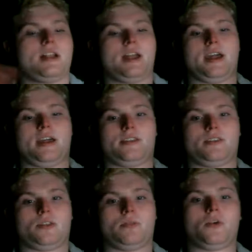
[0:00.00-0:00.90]
And
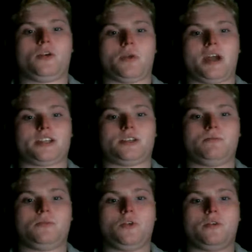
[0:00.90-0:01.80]
the moon will actually
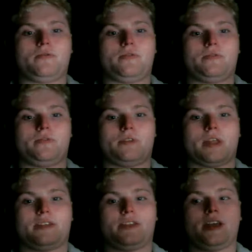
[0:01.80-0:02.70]
move
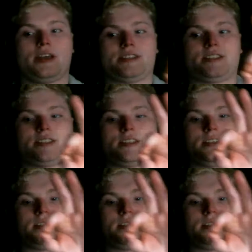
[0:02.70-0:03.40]
like this.